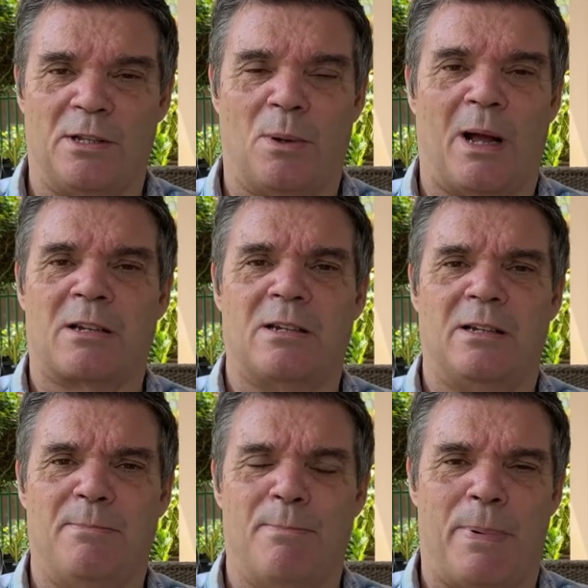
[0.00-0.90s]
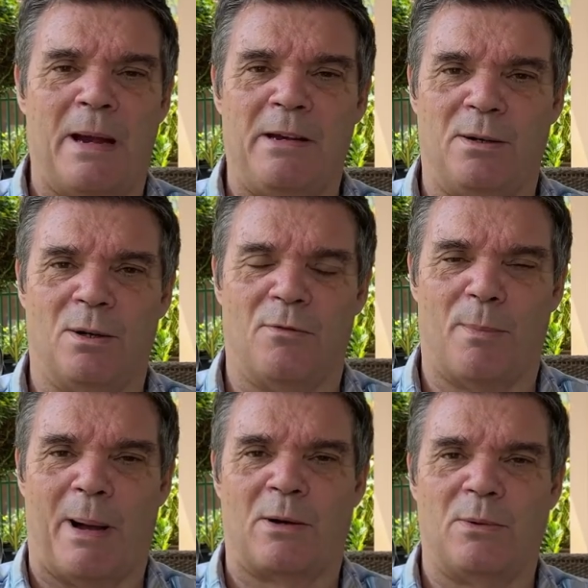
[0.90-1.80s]
They were actually bending over
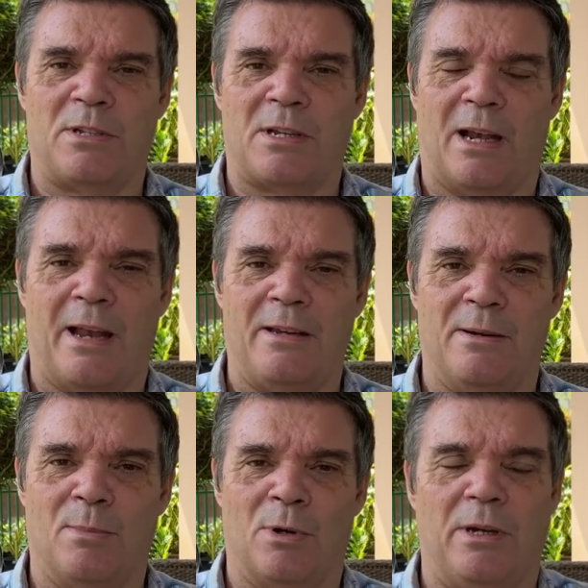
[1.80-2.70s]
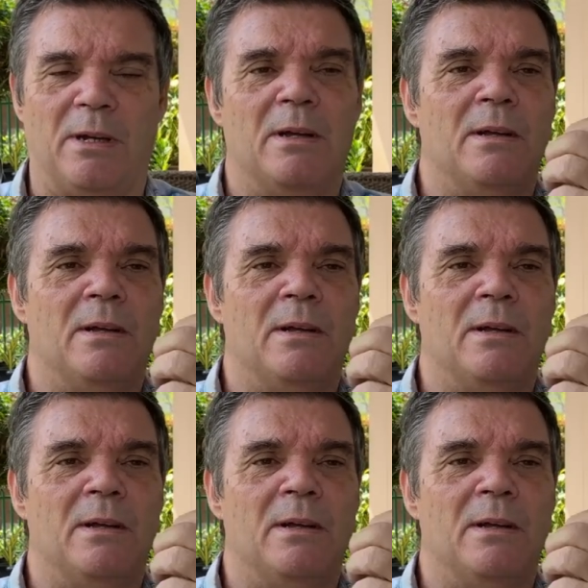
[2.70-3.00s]
backwards to lend you money.